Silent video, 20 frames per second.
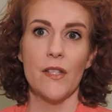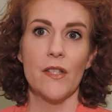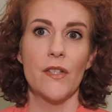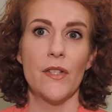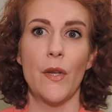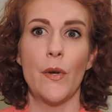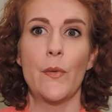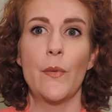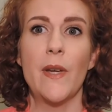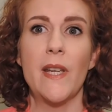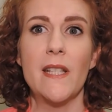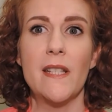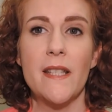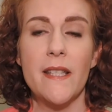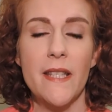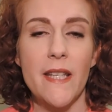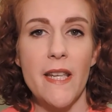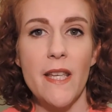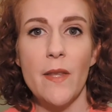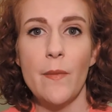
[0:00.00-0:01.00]
So we can
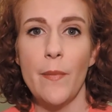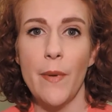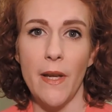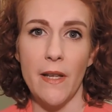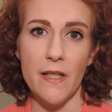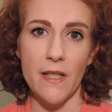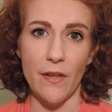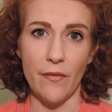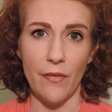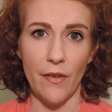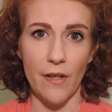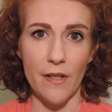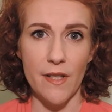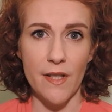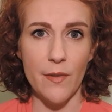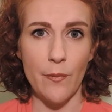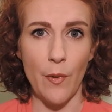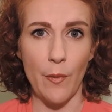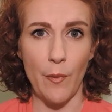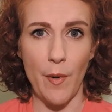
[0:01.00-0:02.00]
see the big
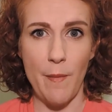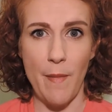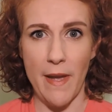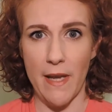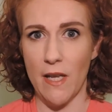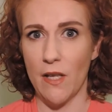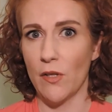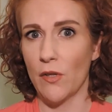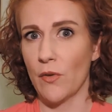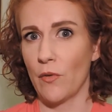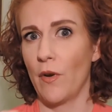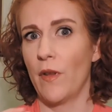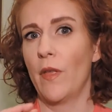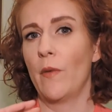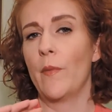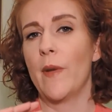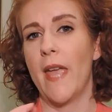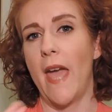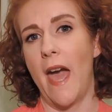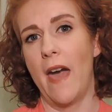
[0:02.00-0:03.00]
difference when we're making sure
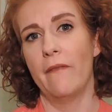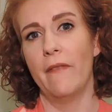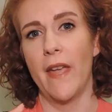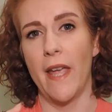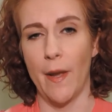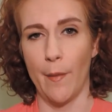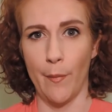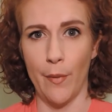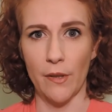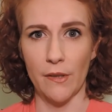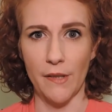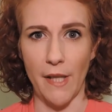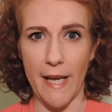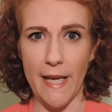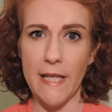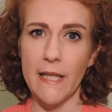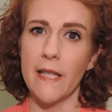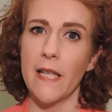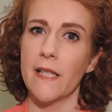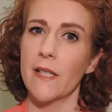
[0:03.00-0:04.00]
that we have ample
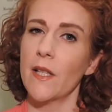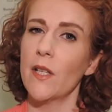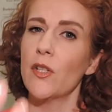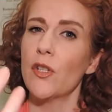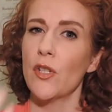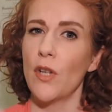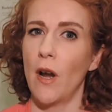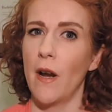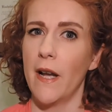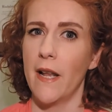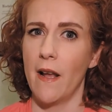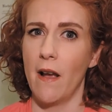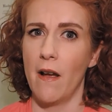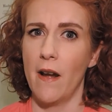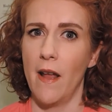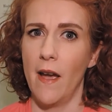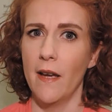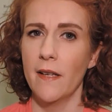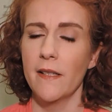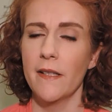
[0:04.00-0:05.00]
light that's shining
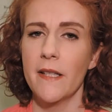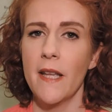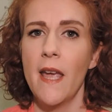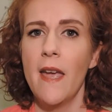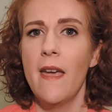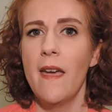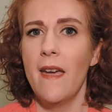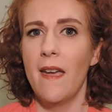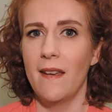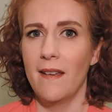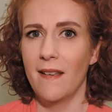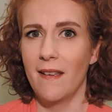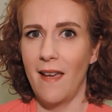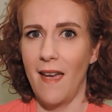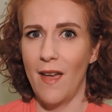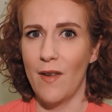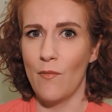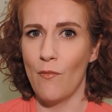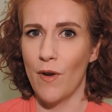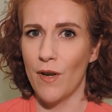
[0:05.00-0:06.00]
on us. And
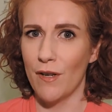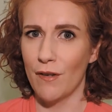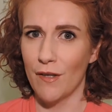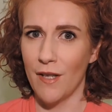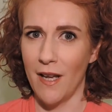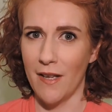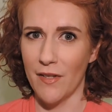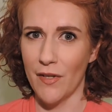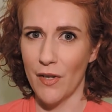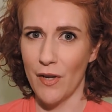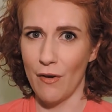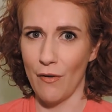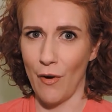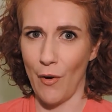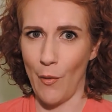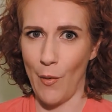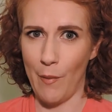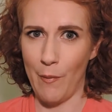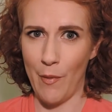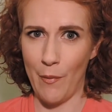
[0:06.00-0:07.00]
again, when you're testing your
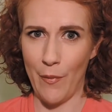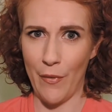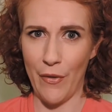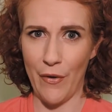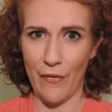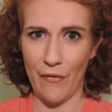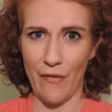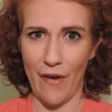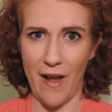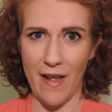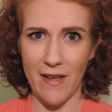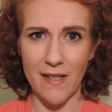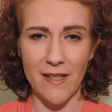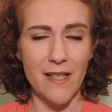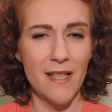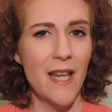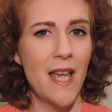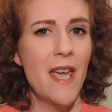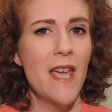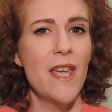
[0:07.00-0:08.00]
equipment with your
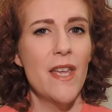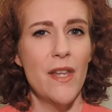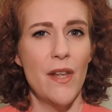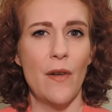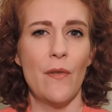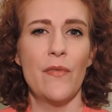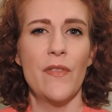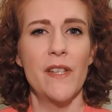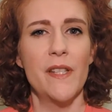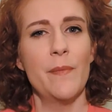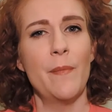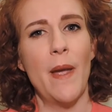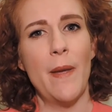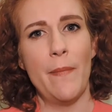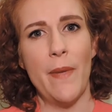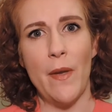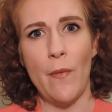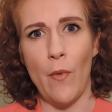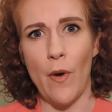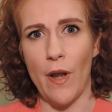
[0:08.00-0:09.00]
friend, this
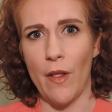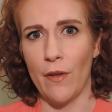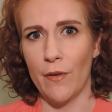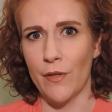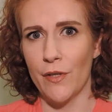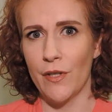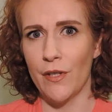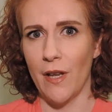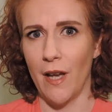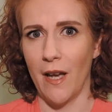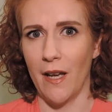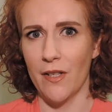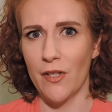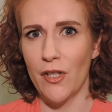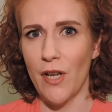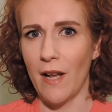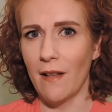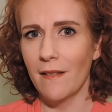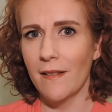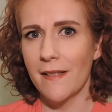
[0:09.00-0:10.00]
might be one of those
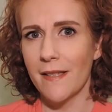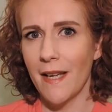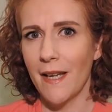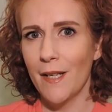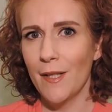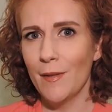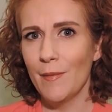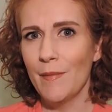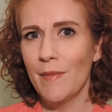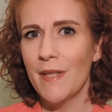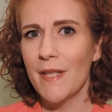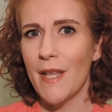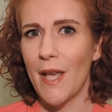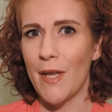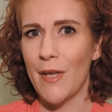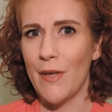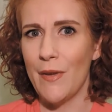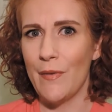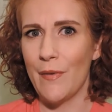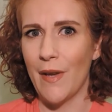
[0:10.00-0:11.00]
checklist items
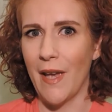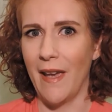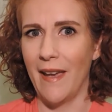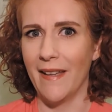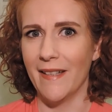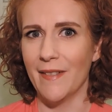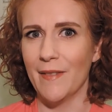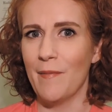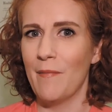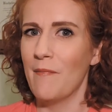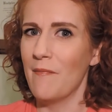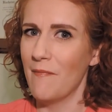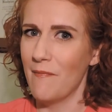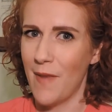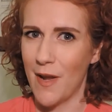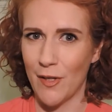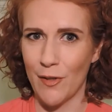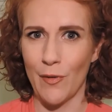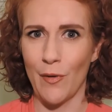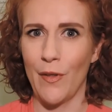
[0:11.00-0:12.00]
that you can
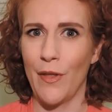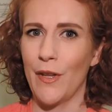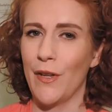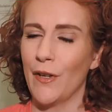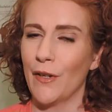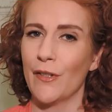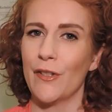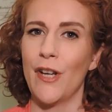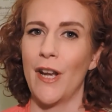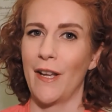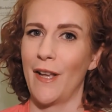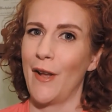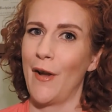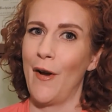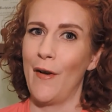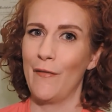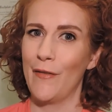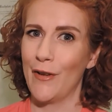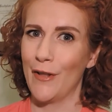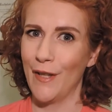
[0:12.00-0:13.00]
make sure that you're checking
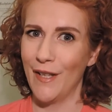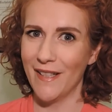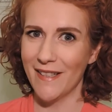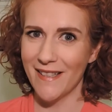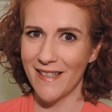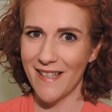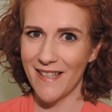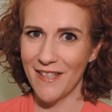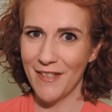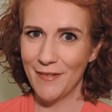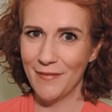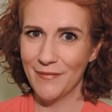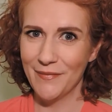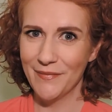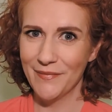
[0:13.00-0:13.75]
off your list.